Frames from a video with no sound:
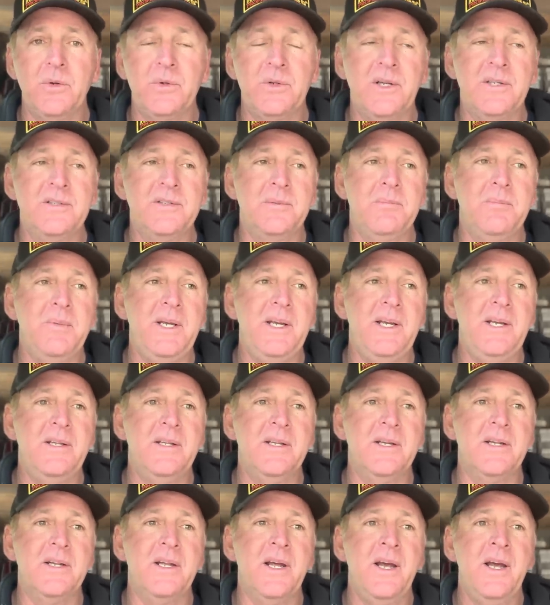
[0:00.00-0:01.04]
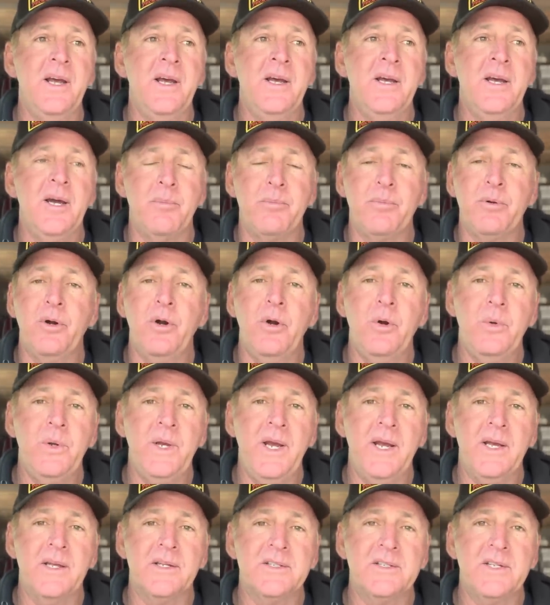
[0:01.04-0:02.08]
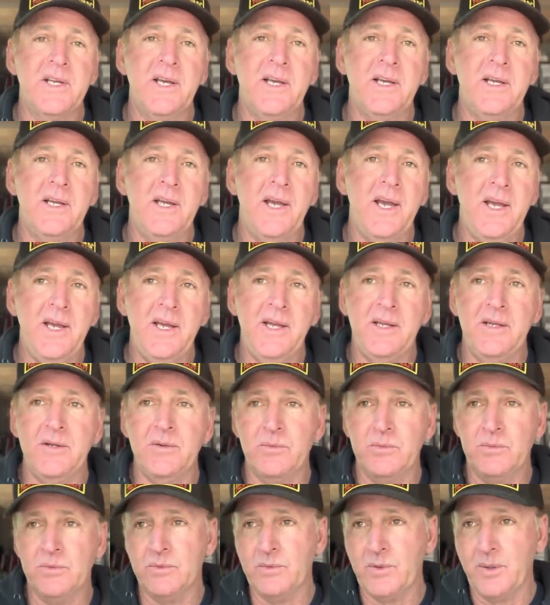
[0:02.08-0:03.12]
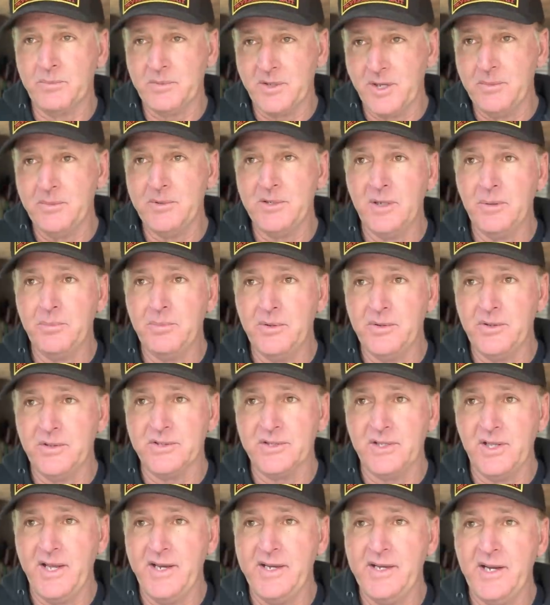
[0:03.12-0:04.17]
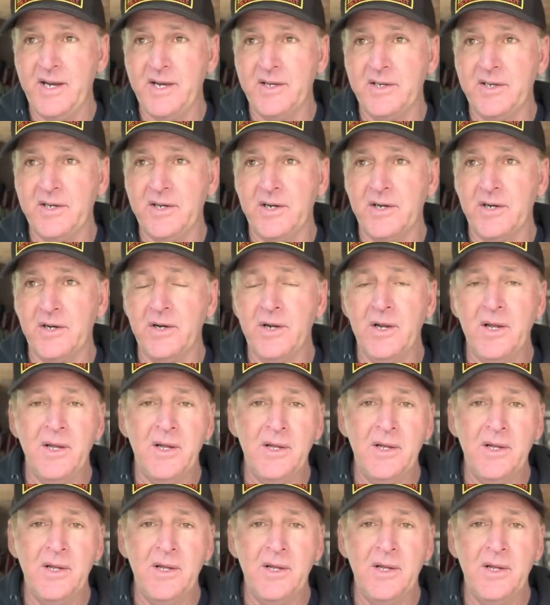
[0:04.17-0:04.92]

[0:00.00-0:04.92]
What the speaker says: It doesn't mean that a pro can't say, hey, I'm coming up on this lay down here.